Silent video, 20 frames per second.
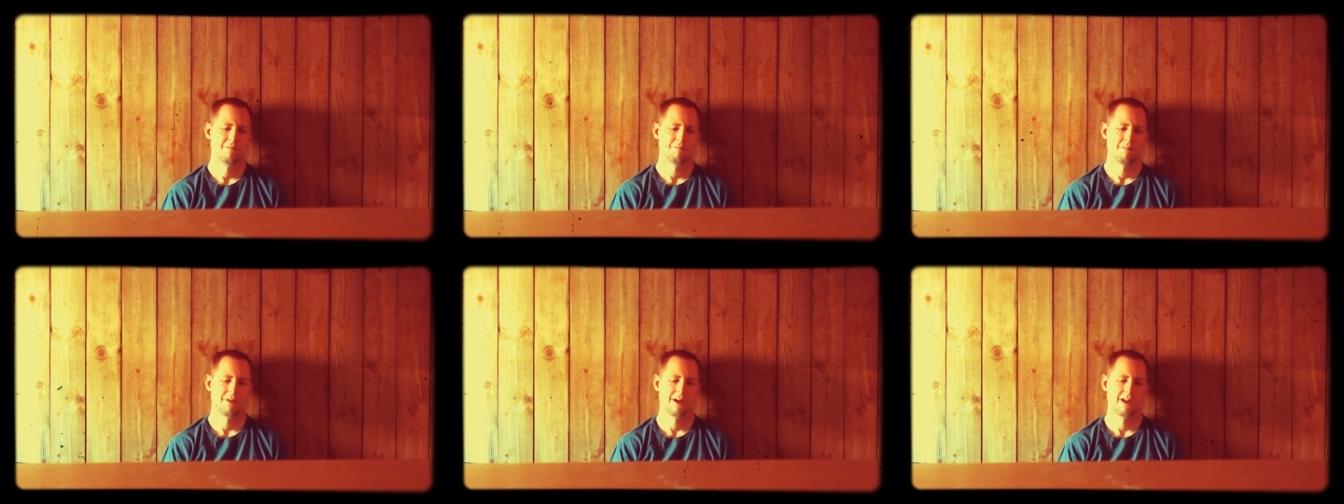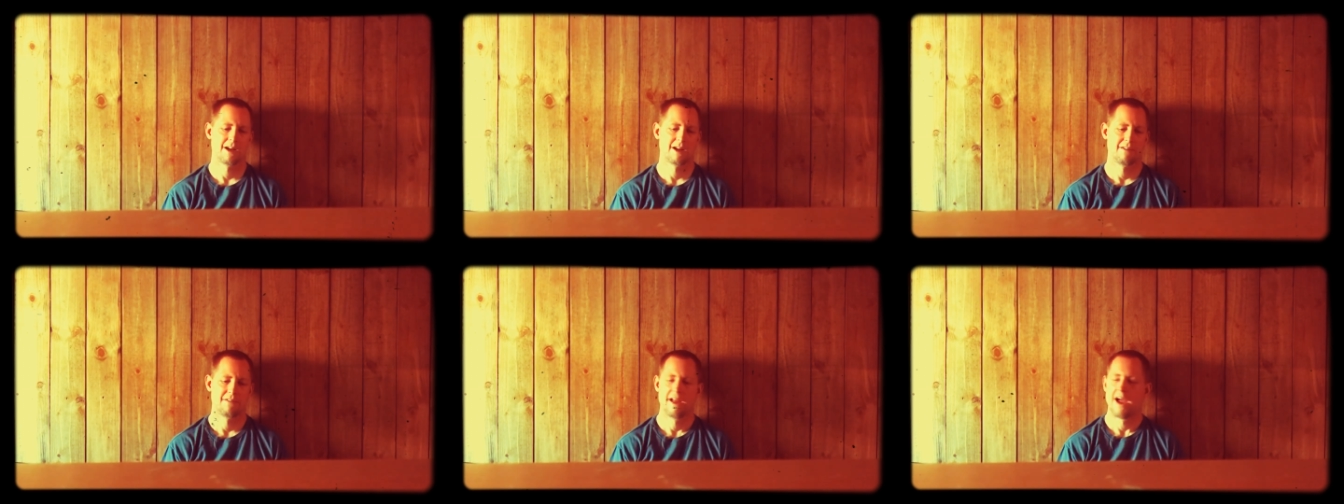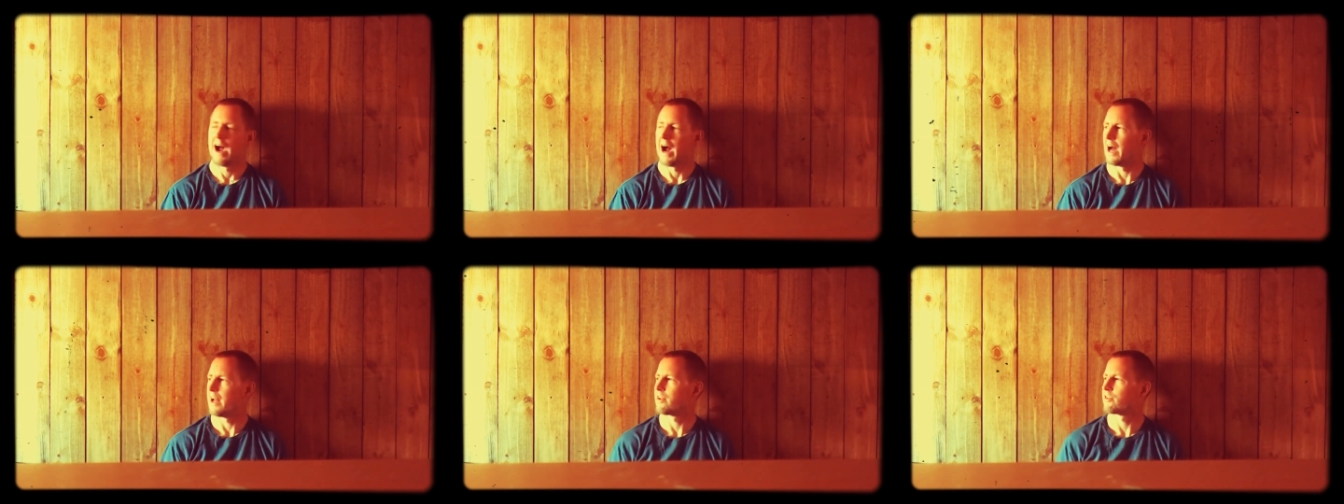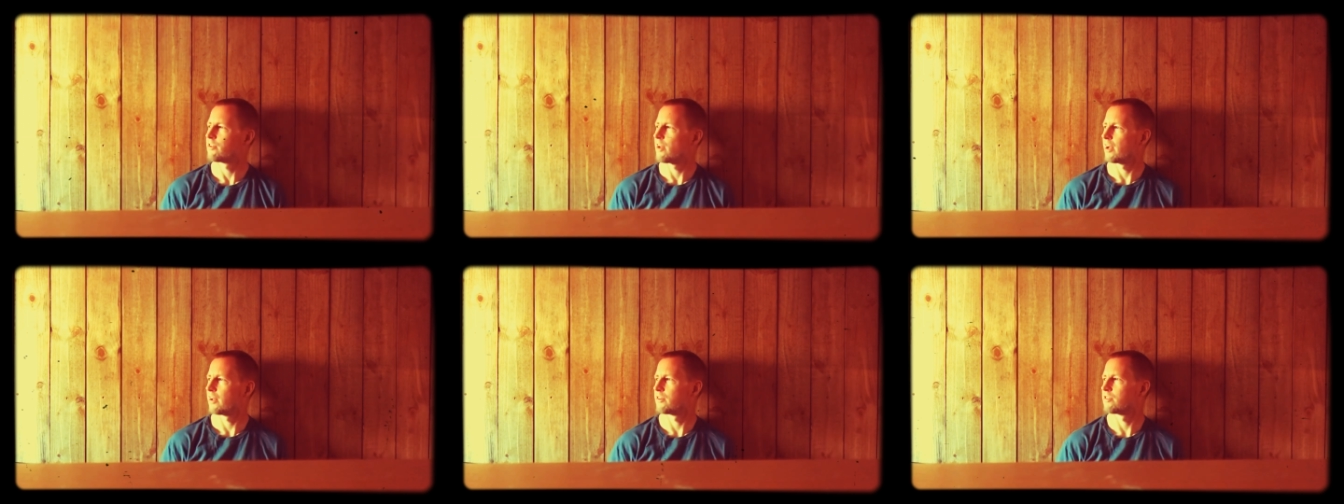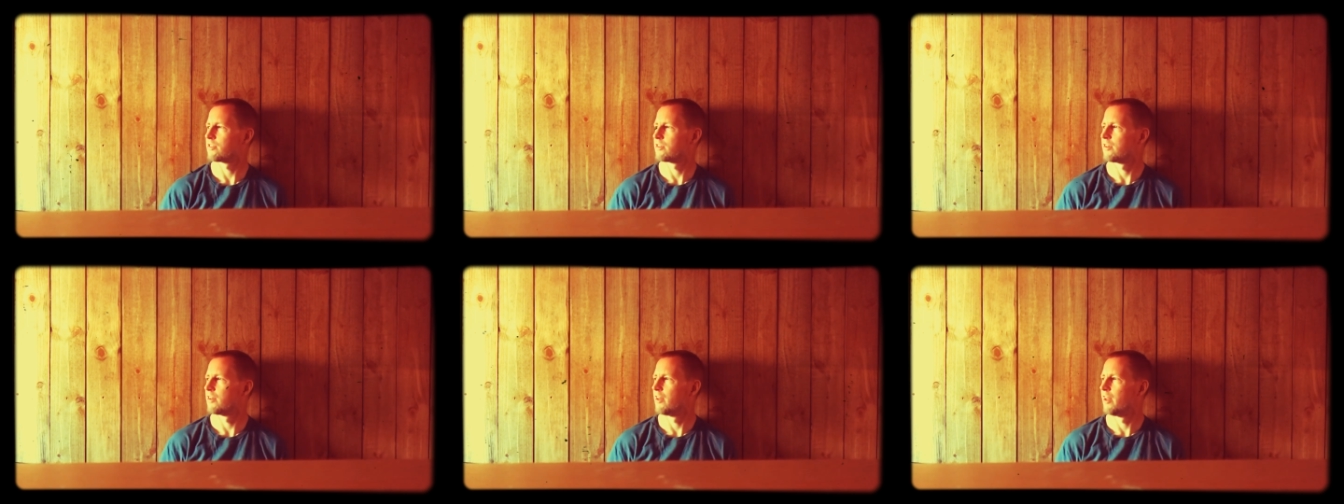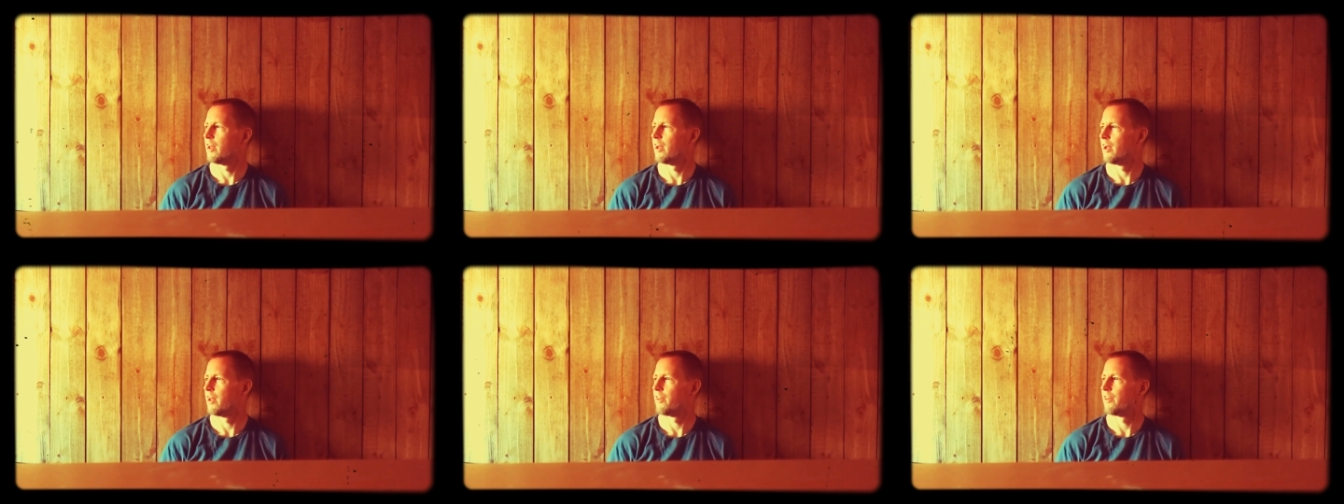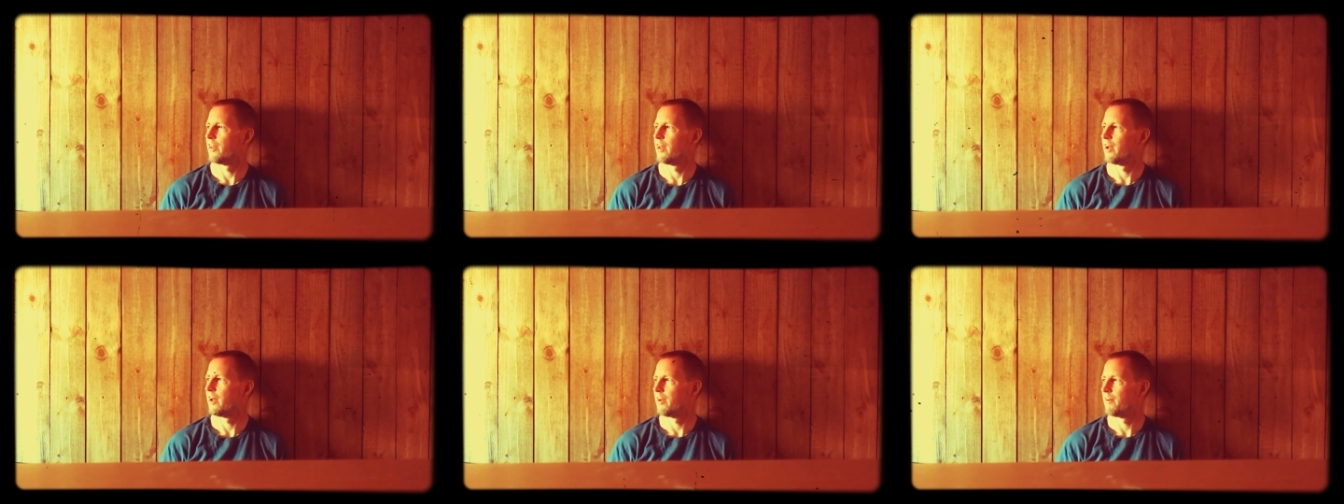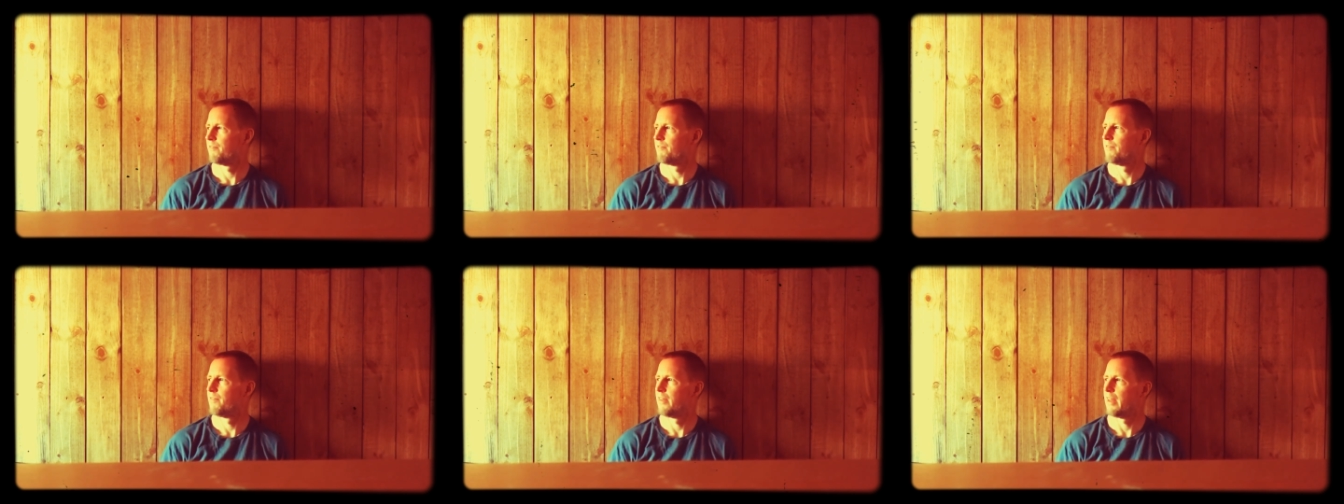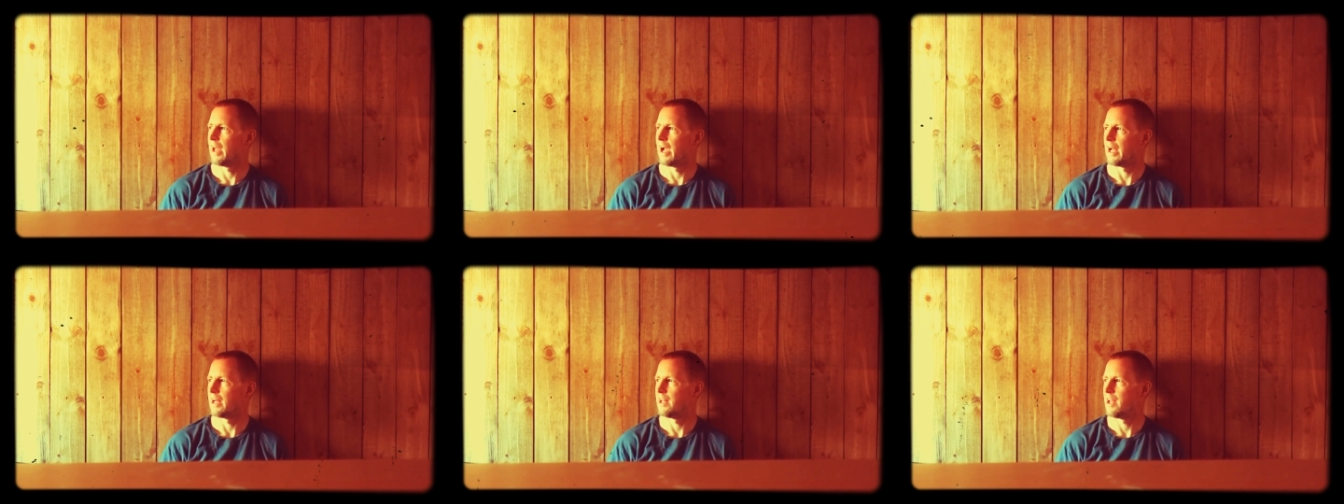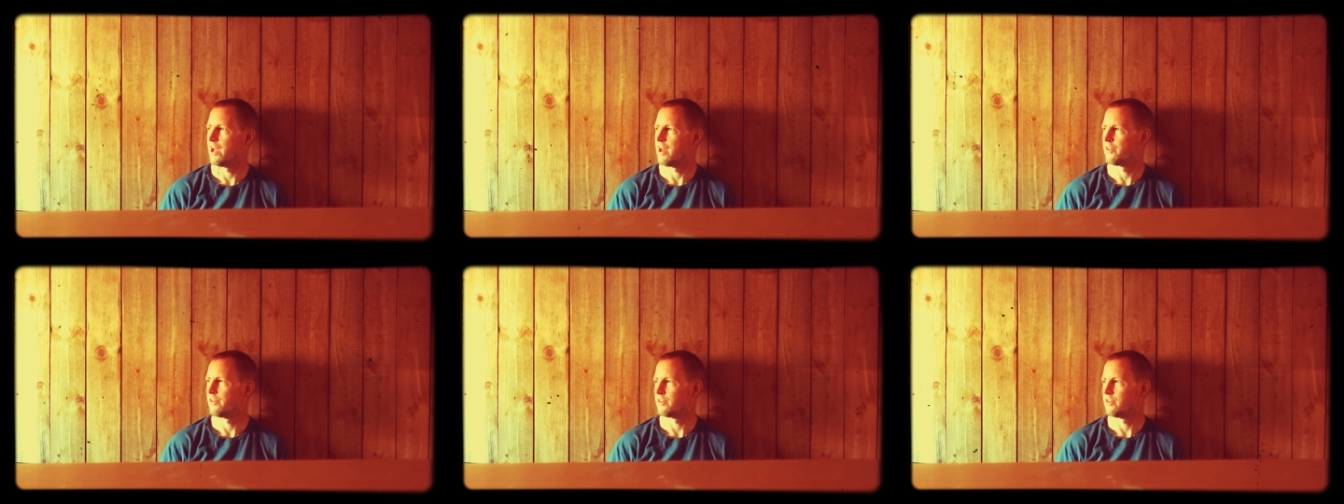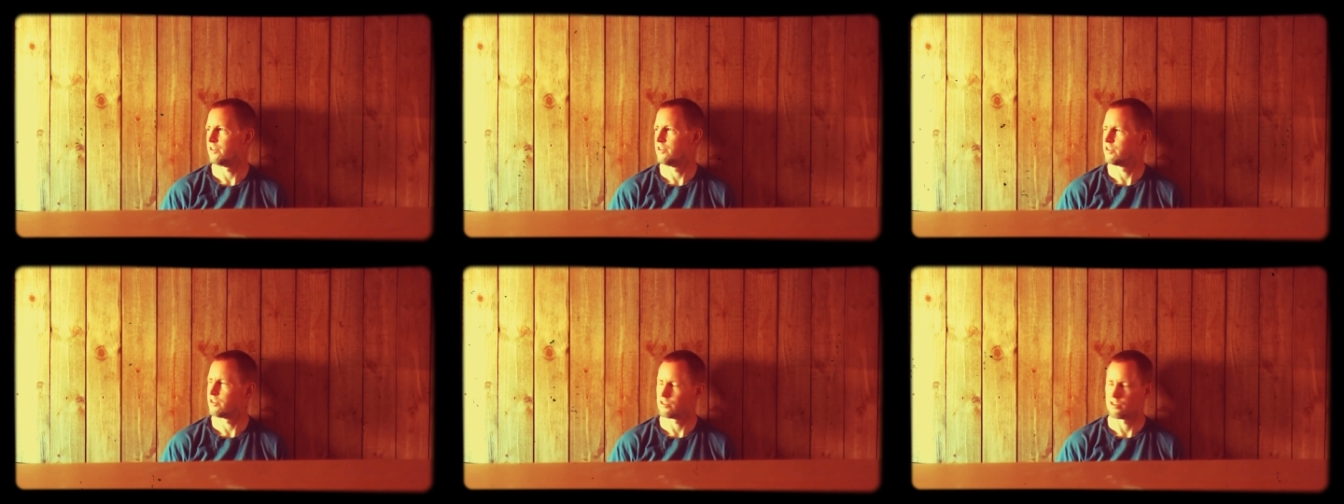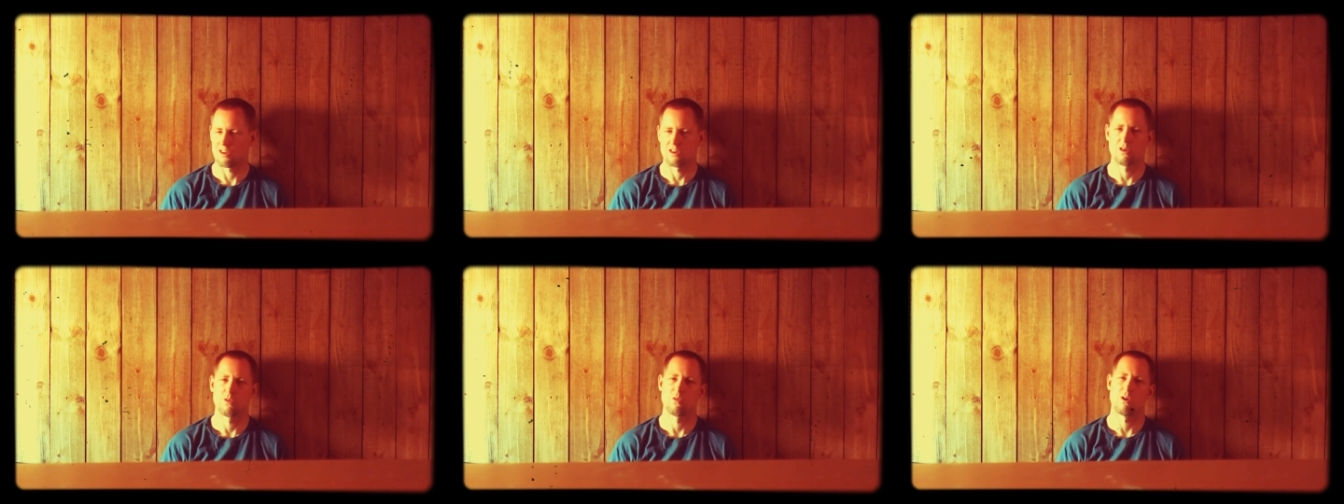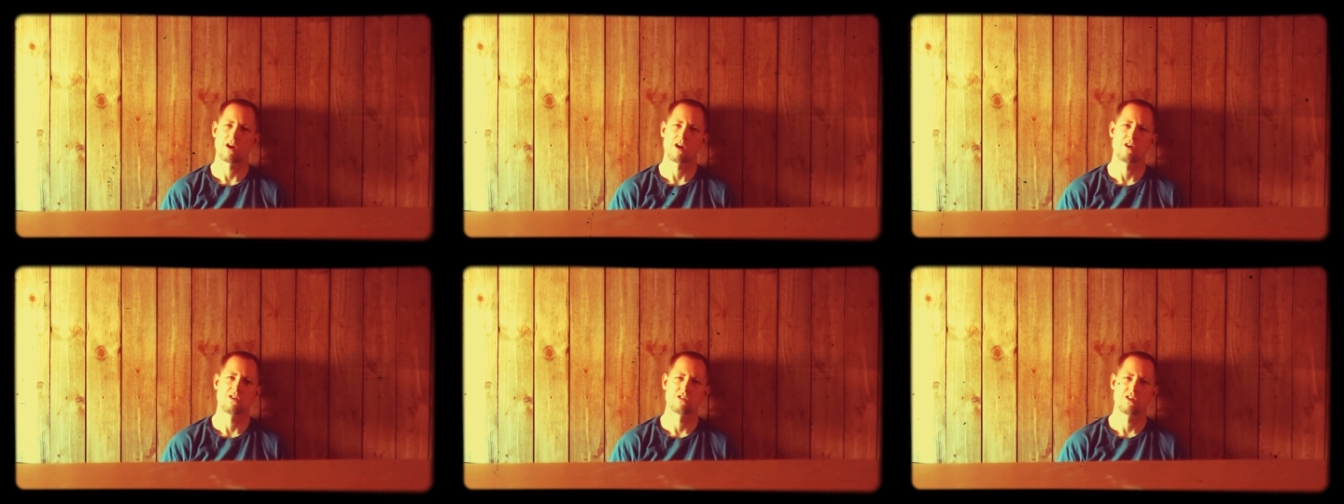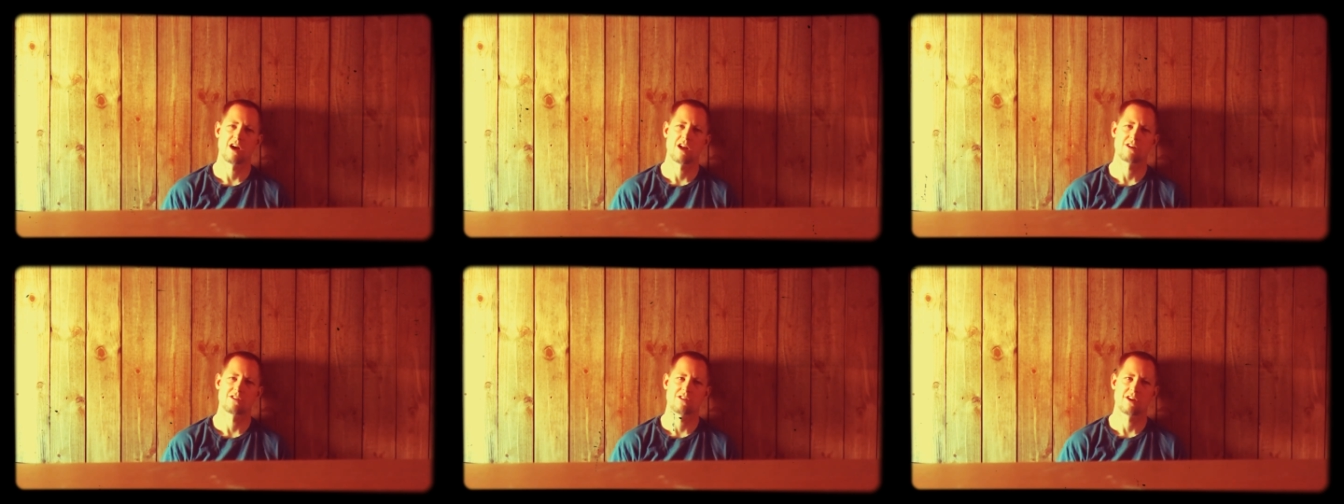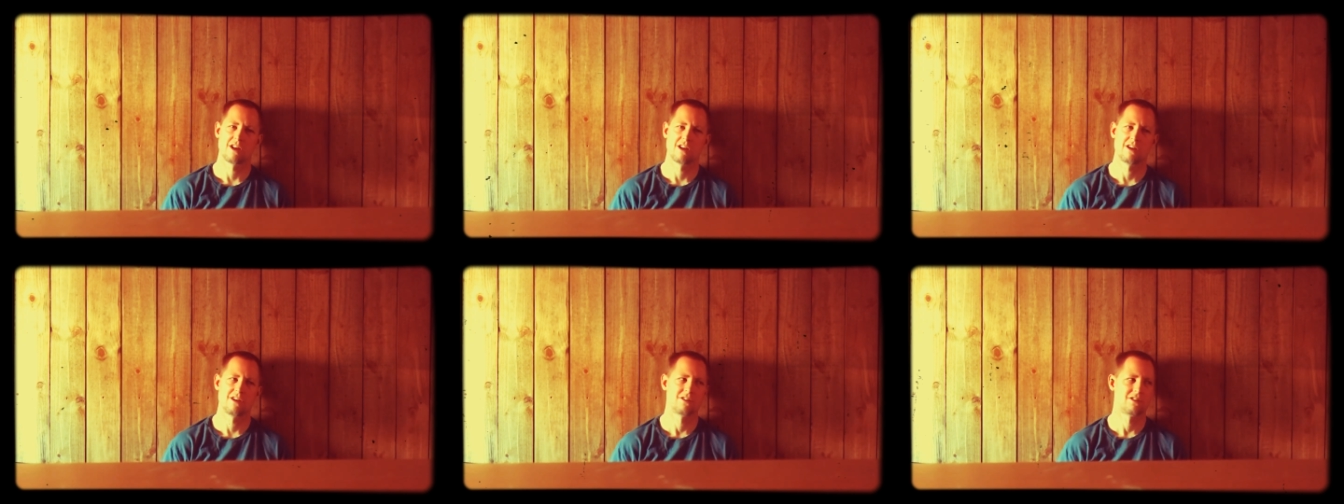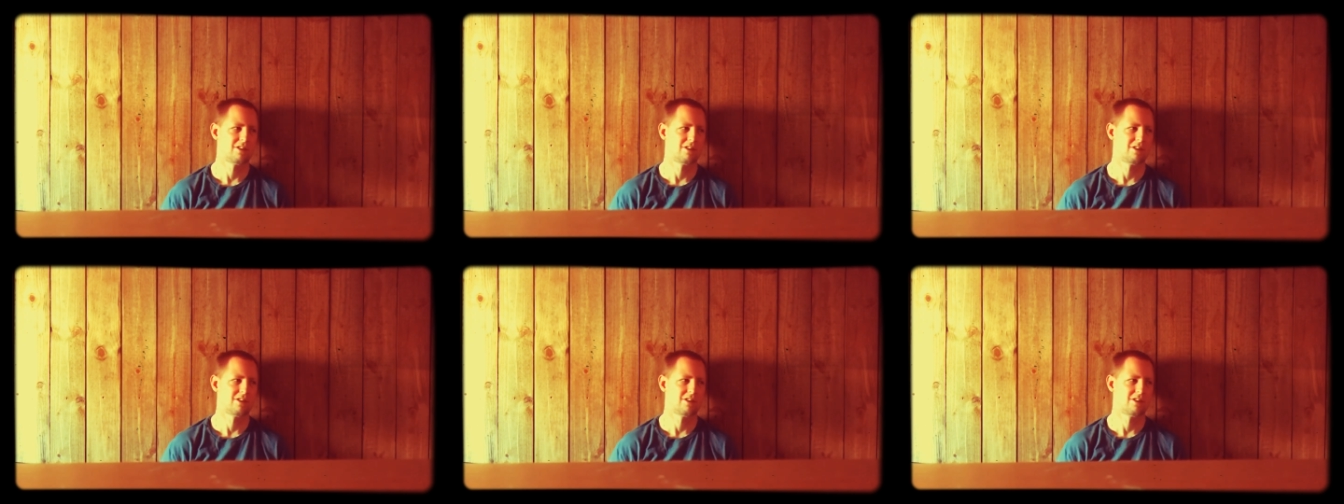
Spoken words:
But I just like the idea that you just don't know what goes on inside this.